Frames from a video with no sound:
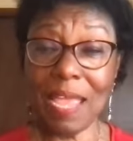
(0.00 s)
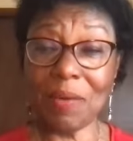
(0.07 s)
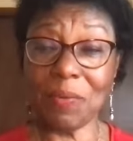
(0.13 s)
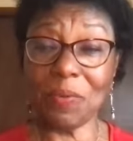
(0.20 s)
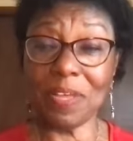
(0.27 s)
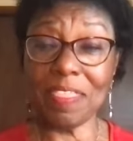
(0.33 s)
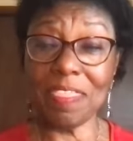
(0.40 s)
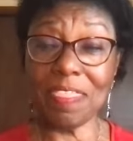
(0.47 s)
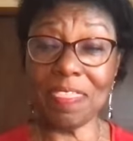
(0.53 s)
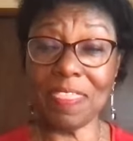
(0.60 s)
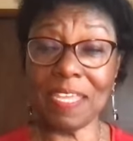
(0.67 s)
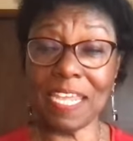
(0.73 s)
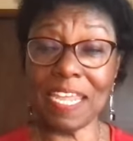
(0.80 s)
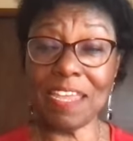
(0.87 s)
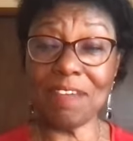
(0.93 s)
with
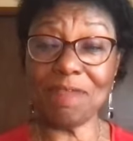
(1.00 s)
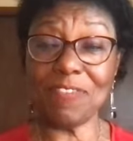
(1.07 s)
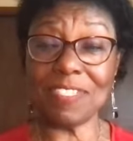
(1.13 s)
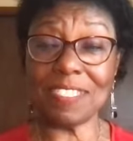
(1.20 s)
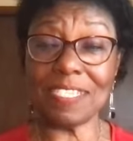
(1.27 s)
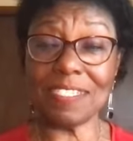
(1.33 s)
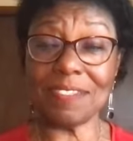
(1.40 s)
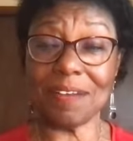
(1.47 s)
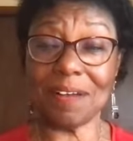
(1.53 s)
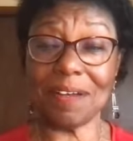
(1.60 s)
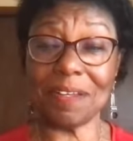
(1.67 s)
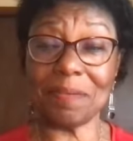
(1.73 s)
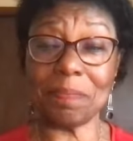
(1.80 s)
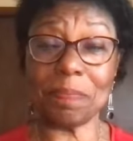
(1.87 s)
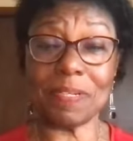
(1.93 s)
the emphasis
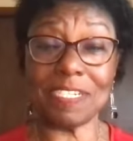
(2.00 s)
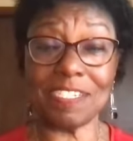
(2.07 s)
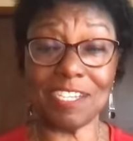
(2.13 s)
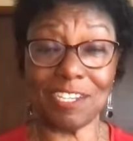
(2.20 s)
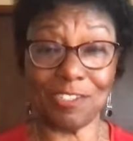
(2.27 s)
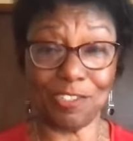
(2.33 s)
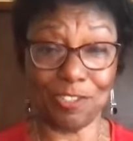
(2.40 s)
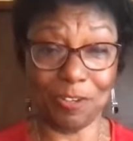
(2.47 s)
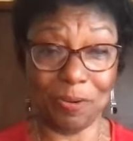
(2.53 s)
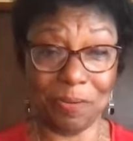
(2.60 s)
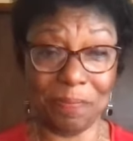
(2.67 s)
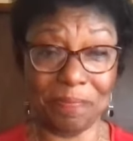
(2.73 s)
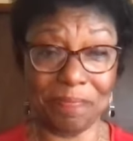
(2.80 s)
on potential.